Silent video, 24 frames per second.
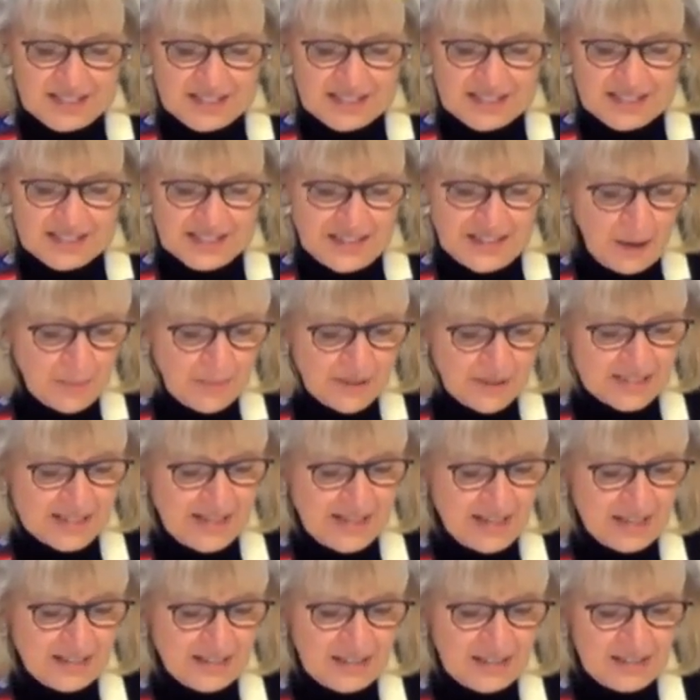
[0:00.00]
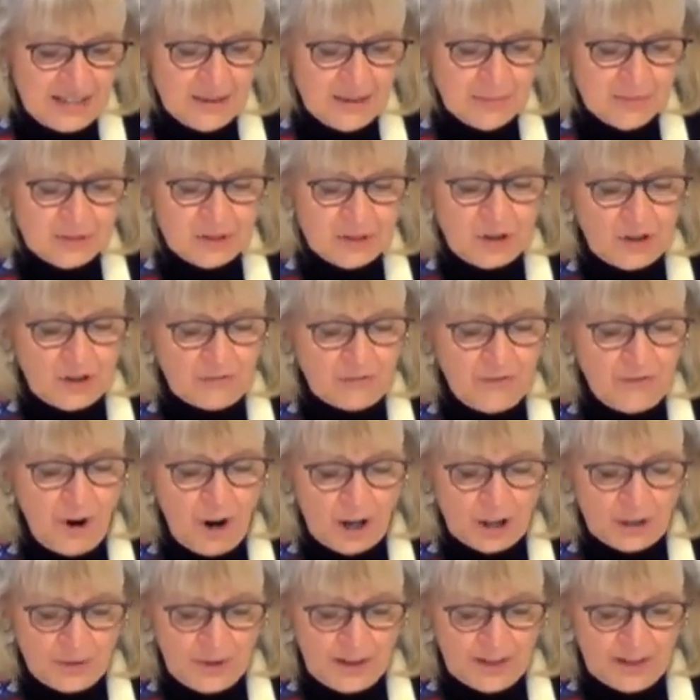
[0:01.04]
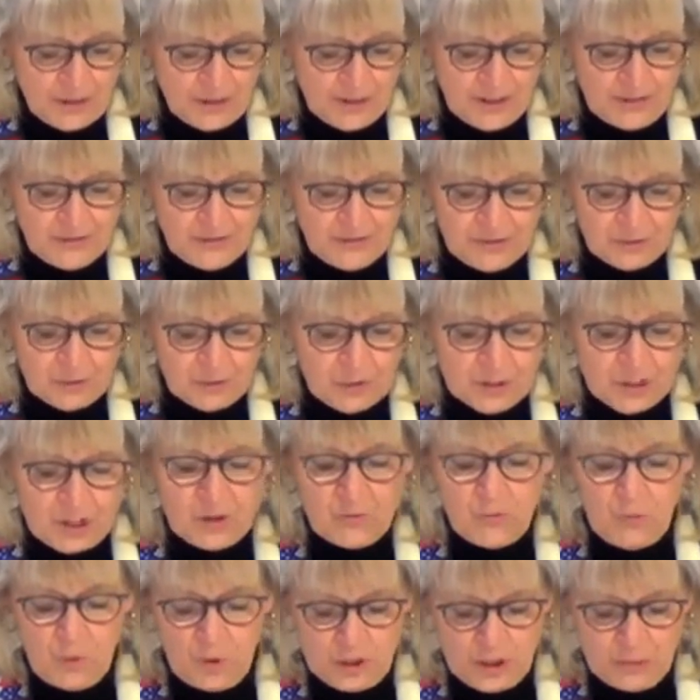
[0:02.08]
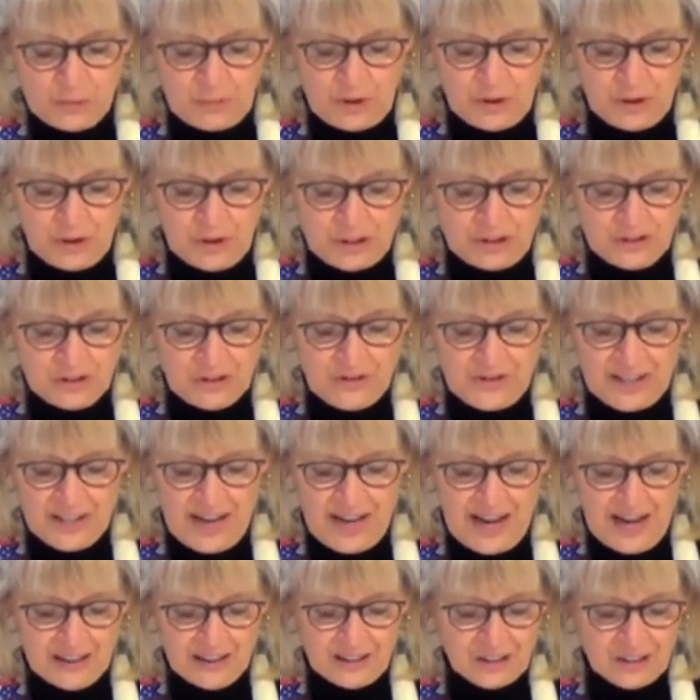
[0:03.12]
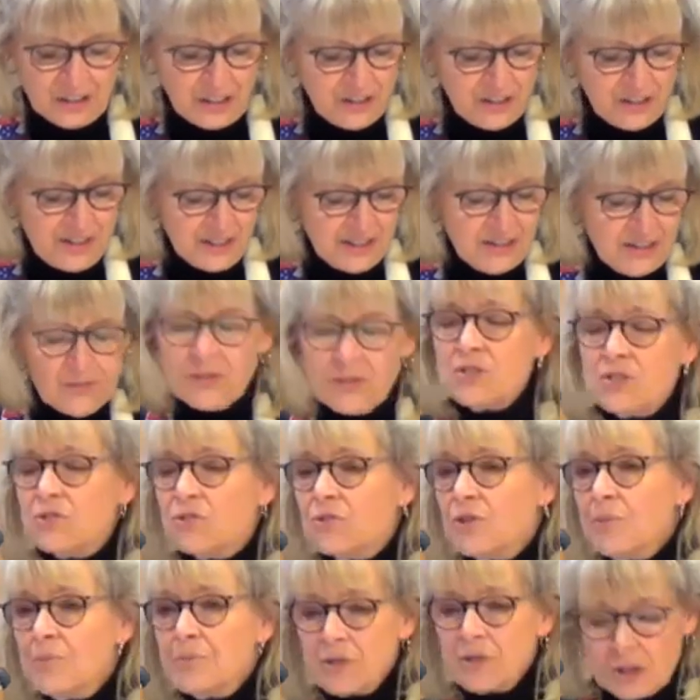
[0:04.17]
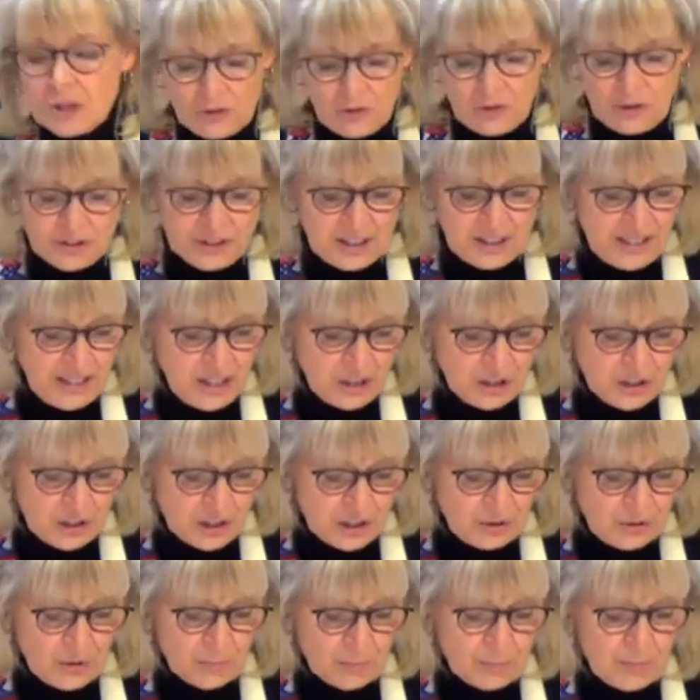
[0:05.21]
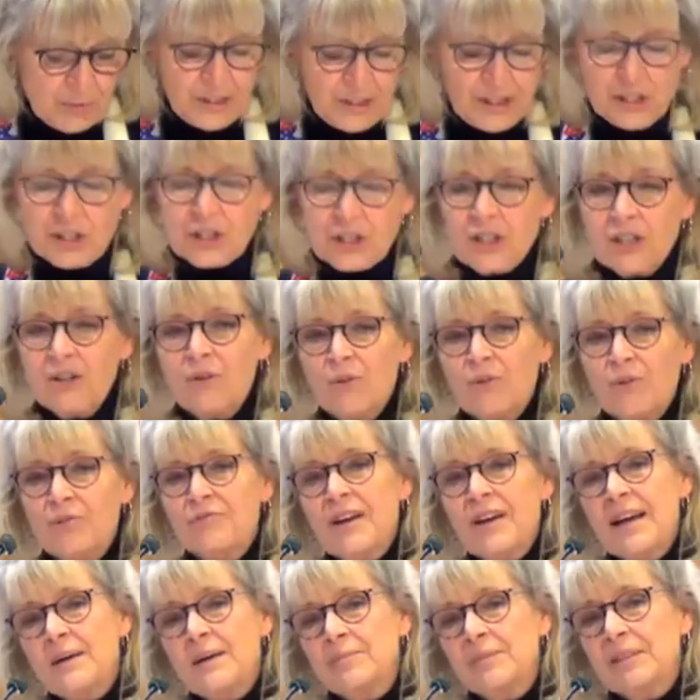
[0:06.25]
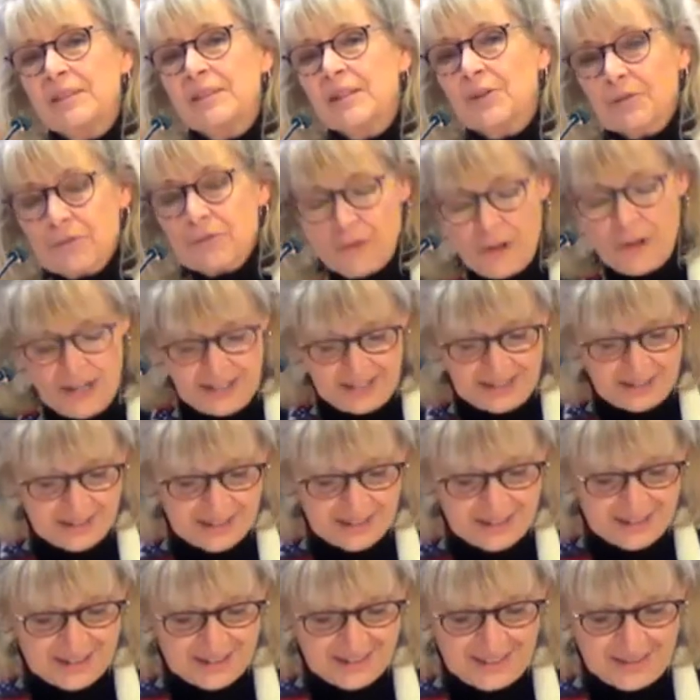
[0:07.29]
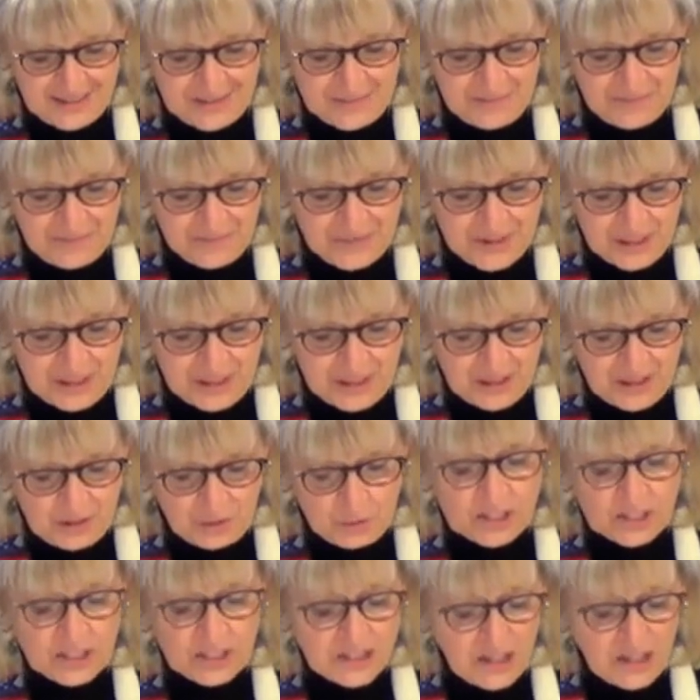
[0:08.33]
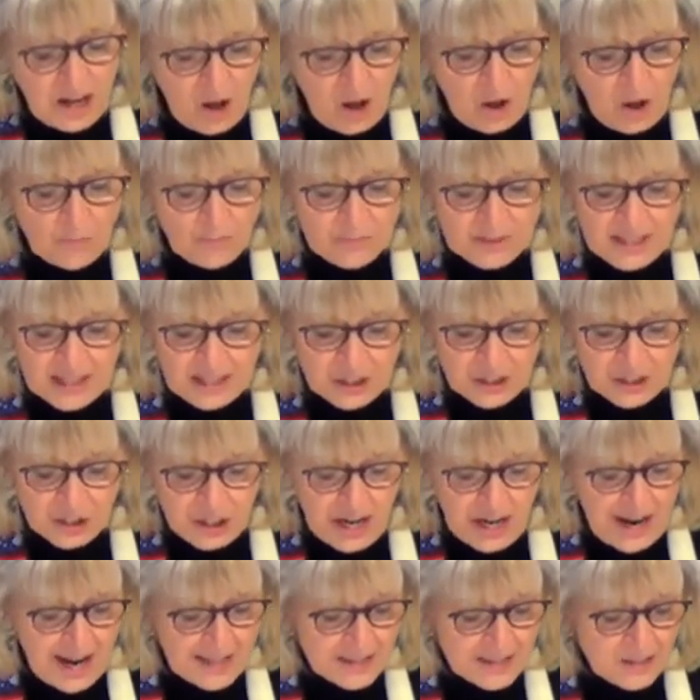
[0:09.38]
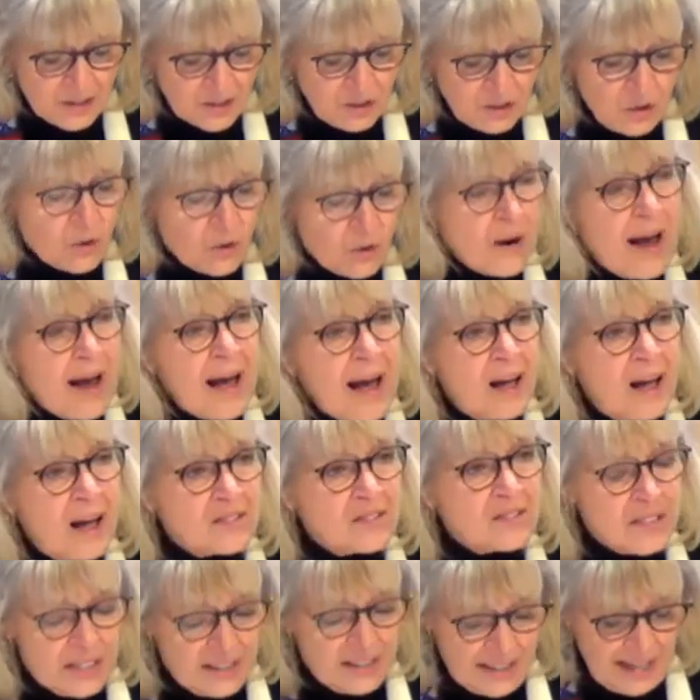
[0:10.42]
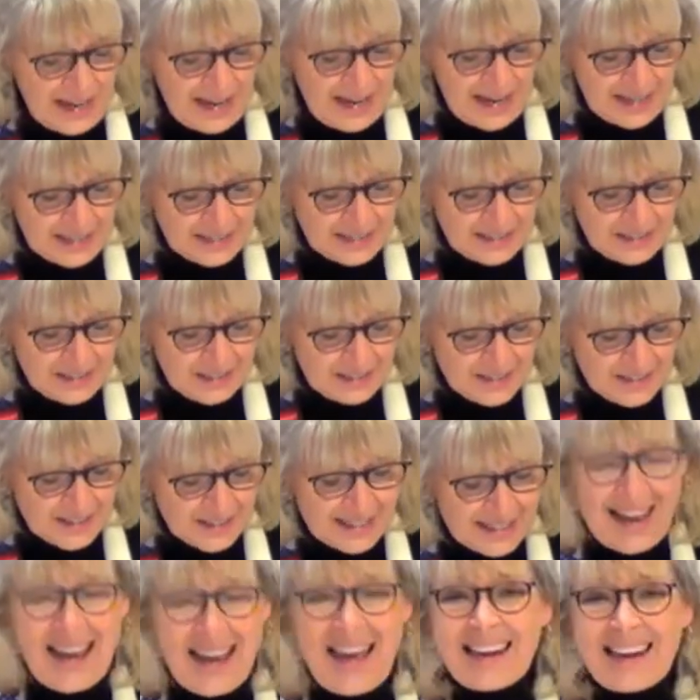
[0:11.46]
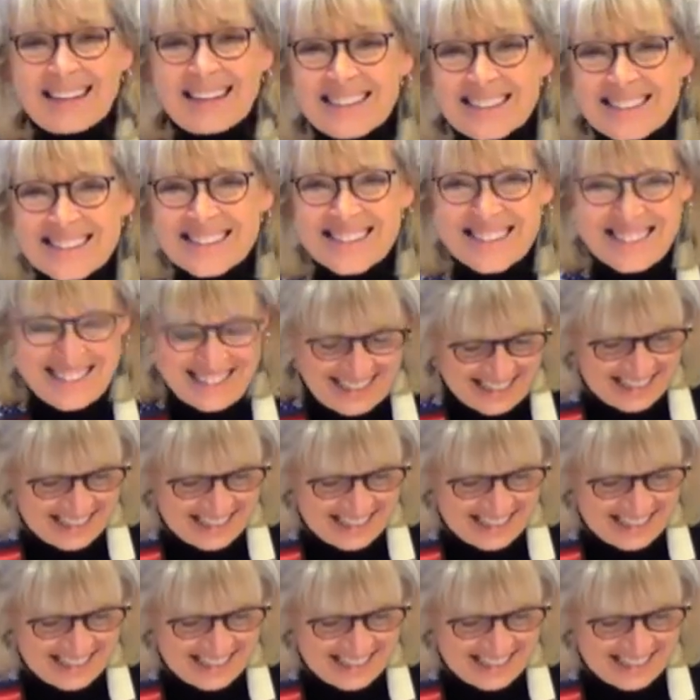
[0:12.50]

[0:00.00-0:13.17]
Some say that hymns are a far greater influence on one's personal theology than even scripture or teaching or preaching or family or friends. With psalms and chants, chorales and canyon, canons,